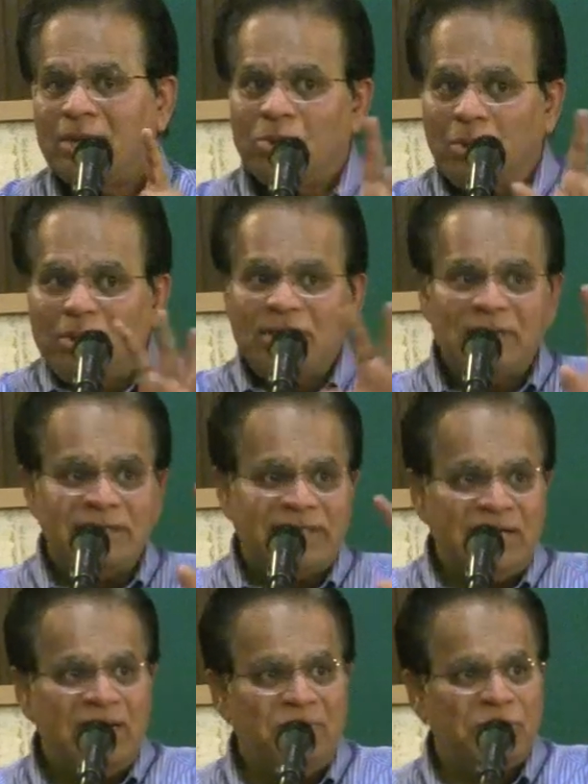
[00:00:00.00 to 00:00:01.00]
Don't
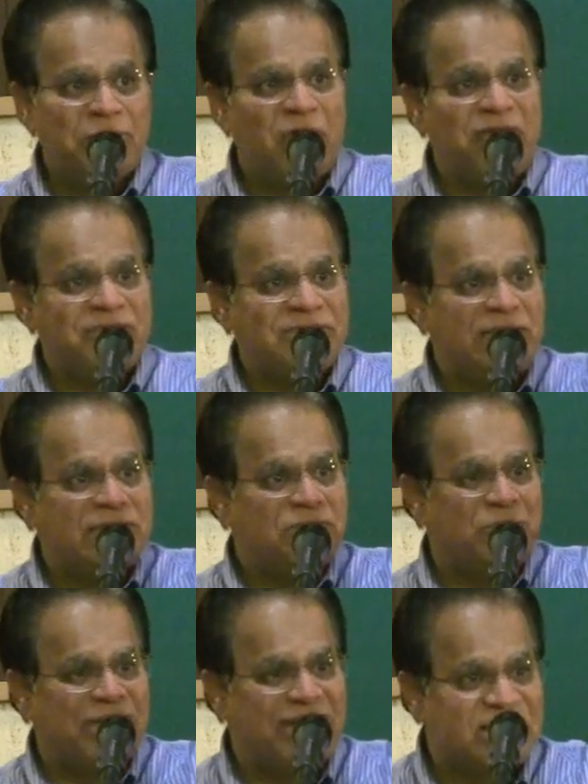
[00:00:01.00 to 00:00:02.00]
deal with
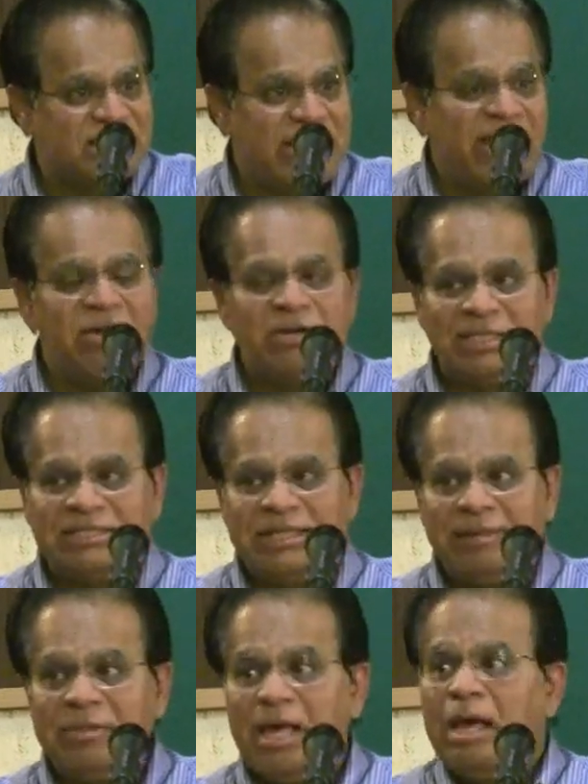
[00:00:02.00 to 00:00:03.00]
prophecies with disdain or
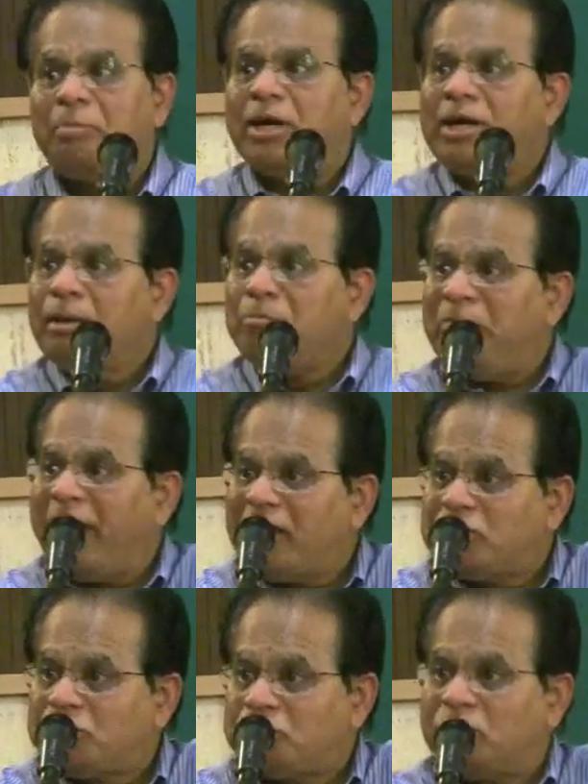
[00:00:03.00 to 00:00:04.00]
contempt, but
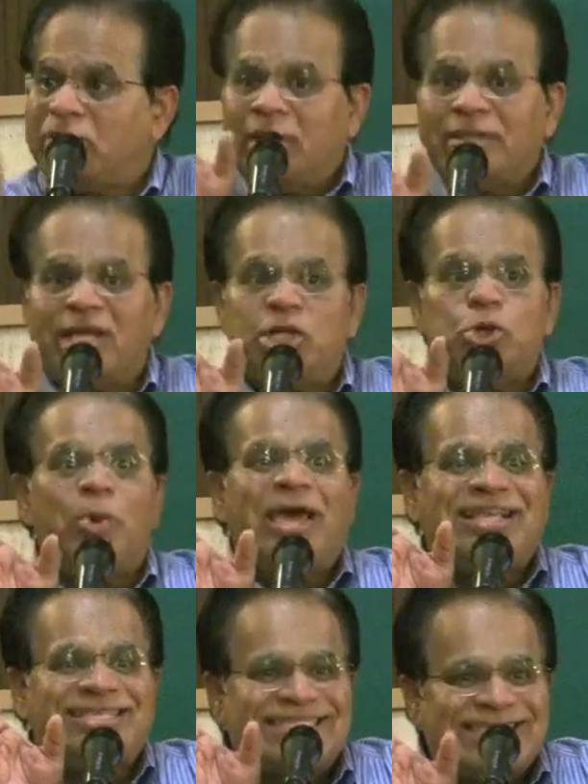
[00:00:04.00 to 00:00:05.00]
make sure that
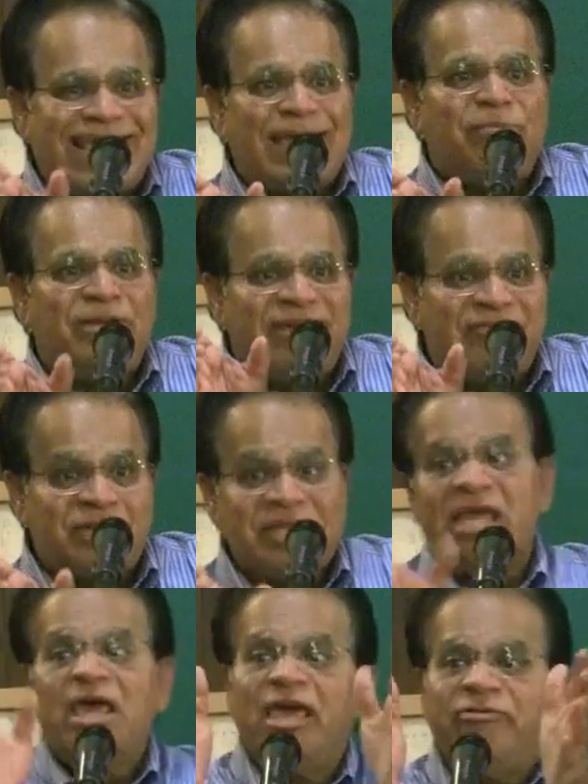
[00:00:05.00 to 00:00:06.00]
you examine
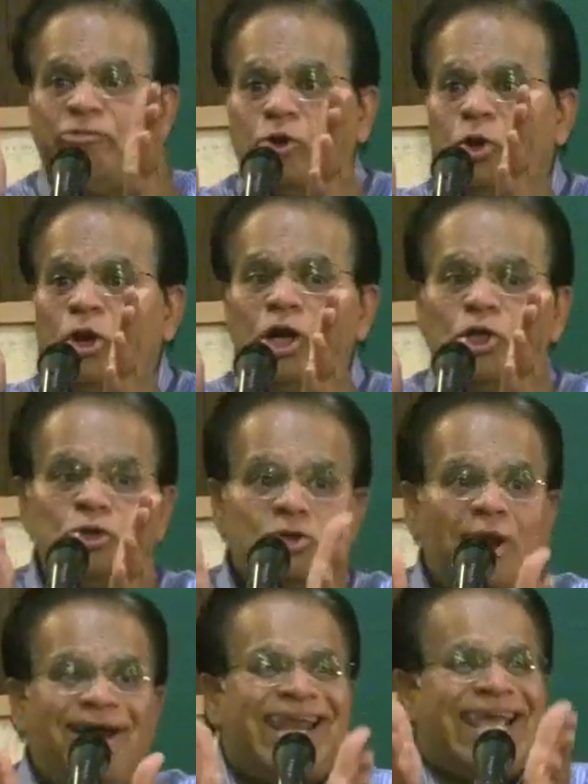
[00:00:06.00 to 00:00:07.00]
everything. If you do
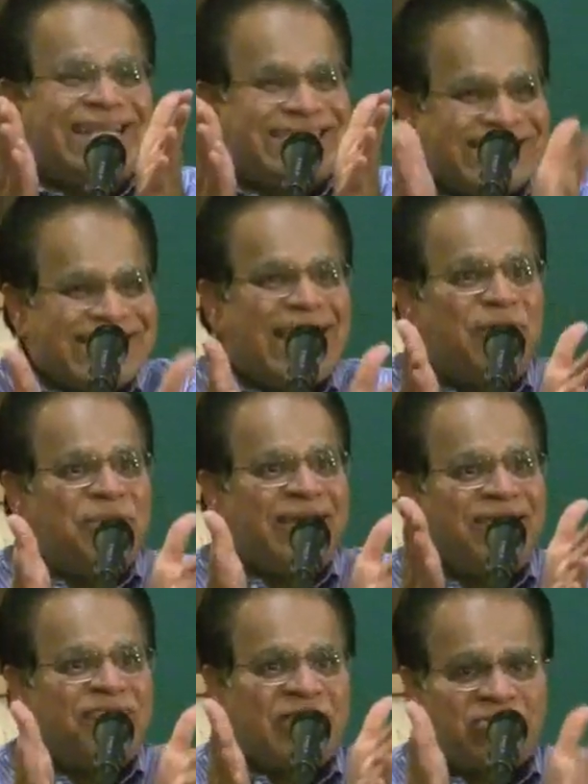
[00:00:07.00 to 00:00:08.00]
not
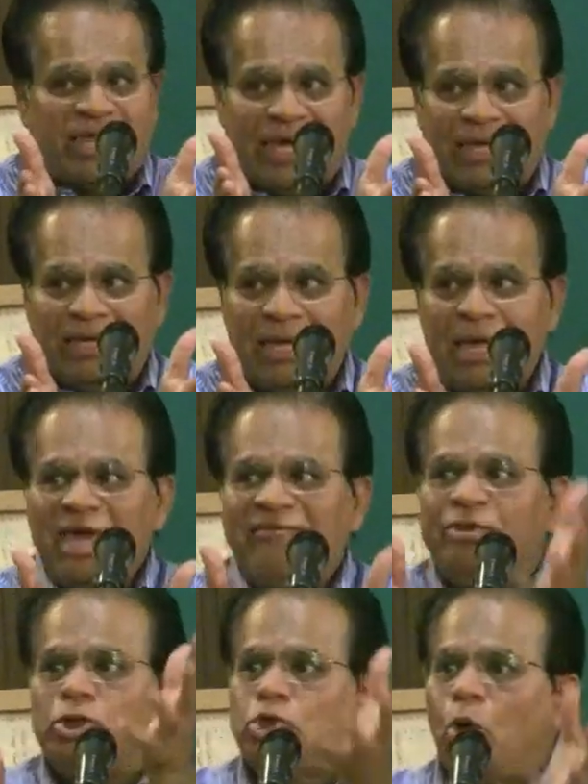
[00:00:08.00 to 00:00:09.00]
examine everything,
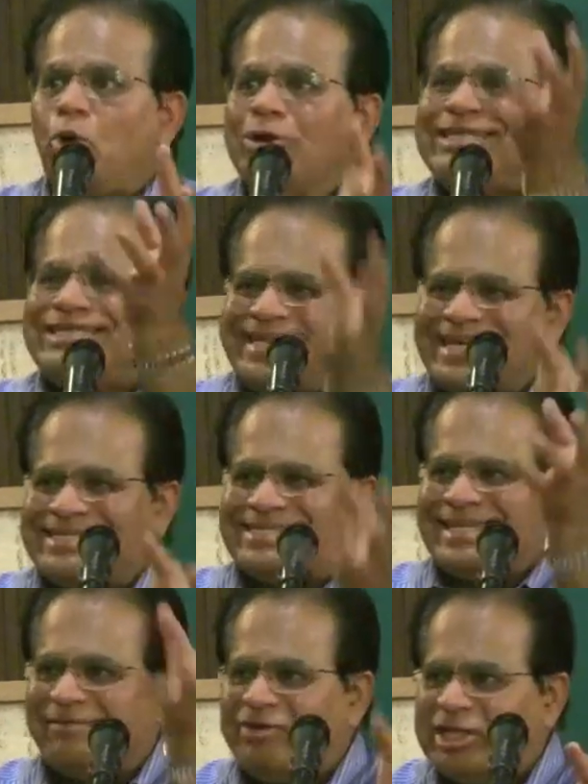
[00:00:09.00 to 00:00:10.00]
if you don't
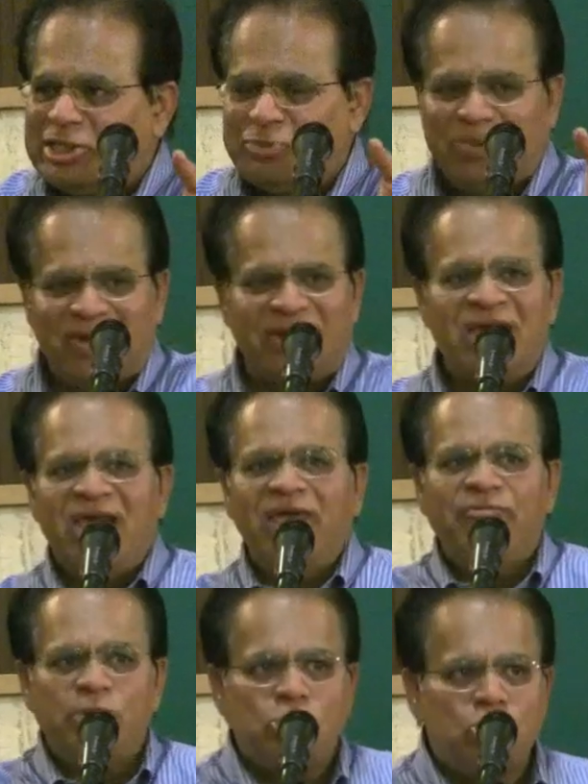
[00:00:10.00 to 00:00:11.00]
test every spirit,
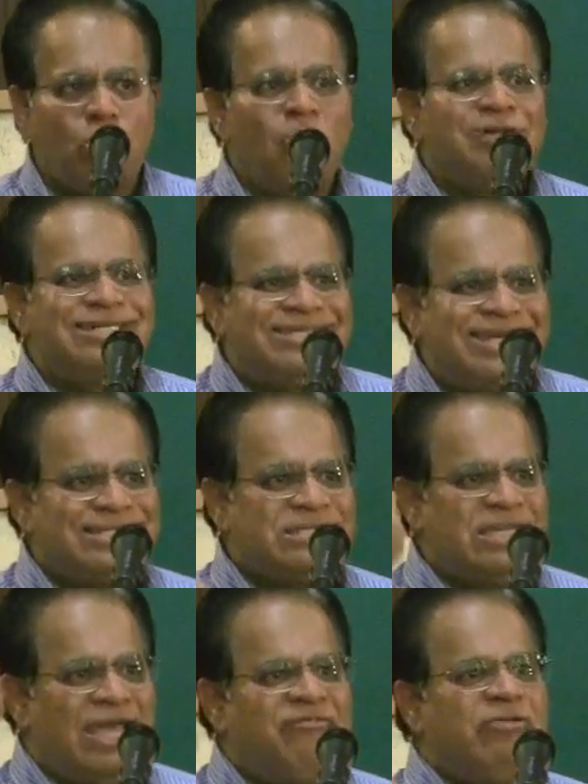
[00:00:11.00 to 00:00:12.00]
if you don't
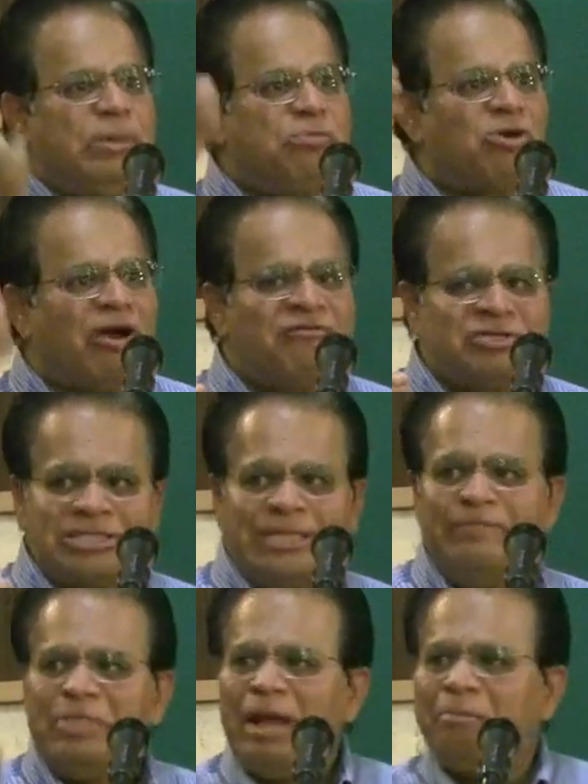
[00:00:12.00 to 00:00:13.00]
test every
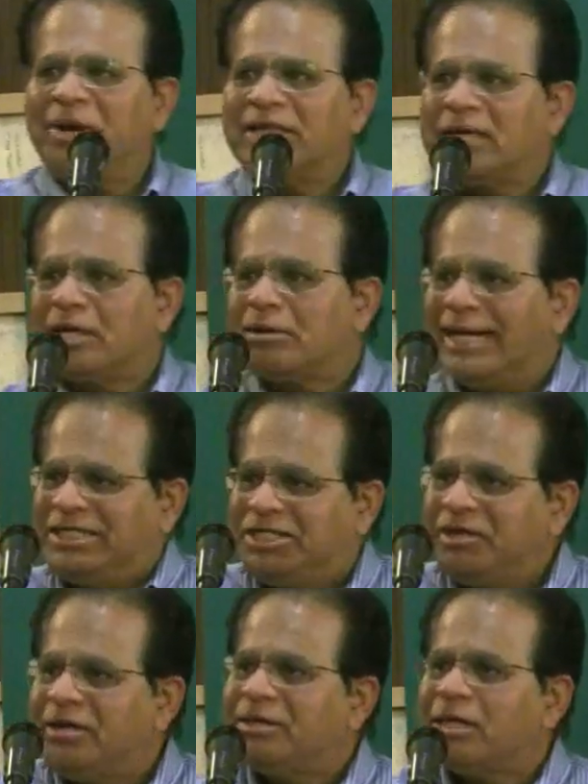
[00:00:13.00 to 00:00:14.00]
prophecy by the
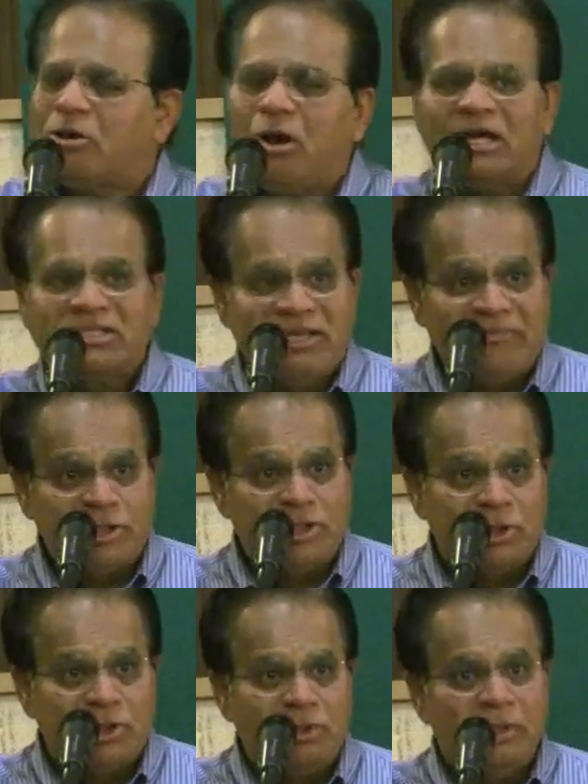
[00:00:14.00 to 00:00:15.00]
criteria that God has given
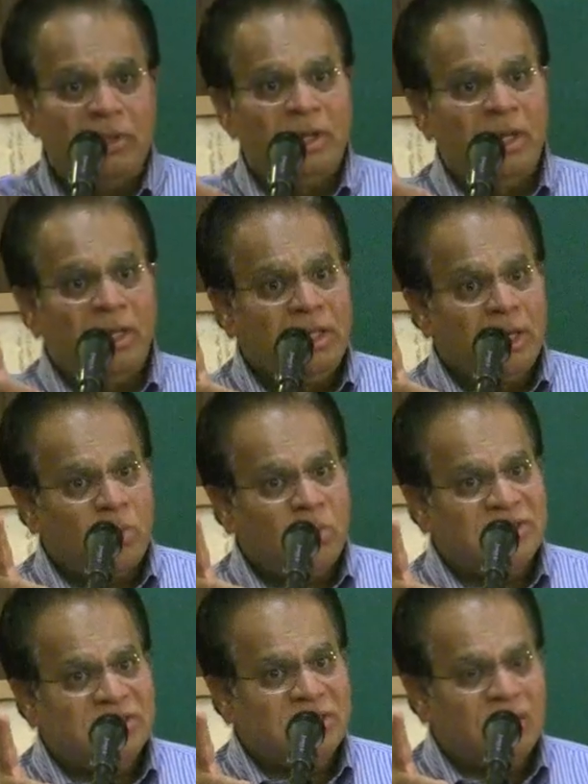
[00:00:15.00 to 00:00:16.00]
to you, you're
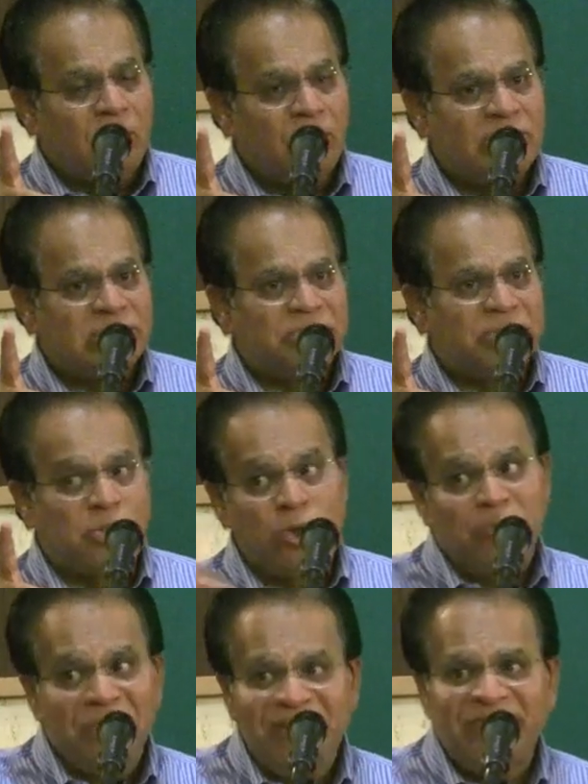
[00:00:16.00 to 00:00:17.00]
quenching the Holy Spirit.
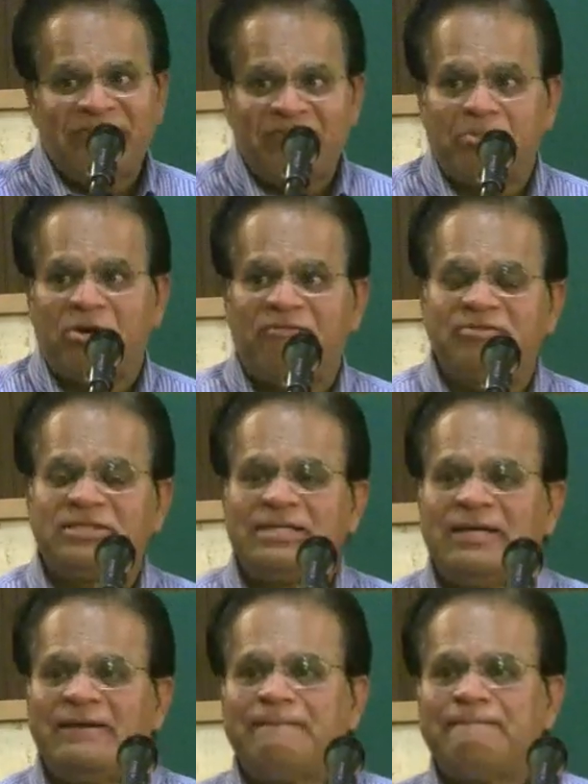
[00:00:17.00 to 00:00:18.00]
Don't believe every
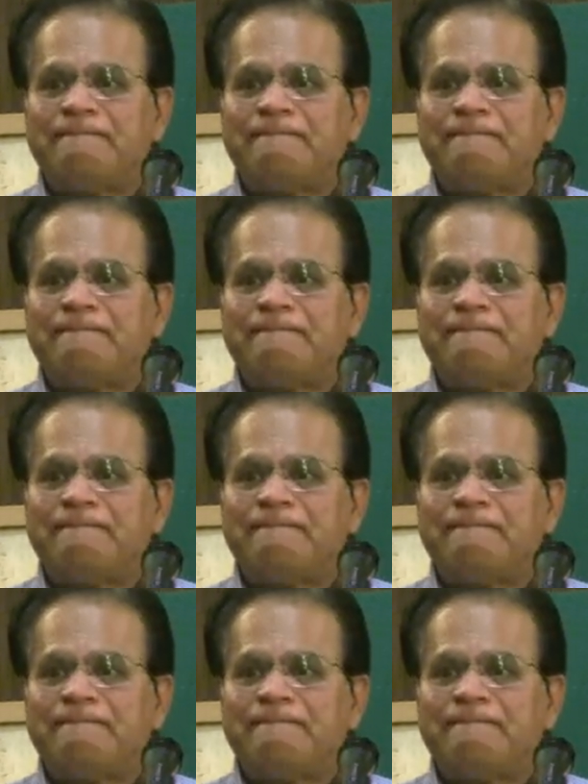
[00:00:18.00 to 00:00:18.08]
prophecy.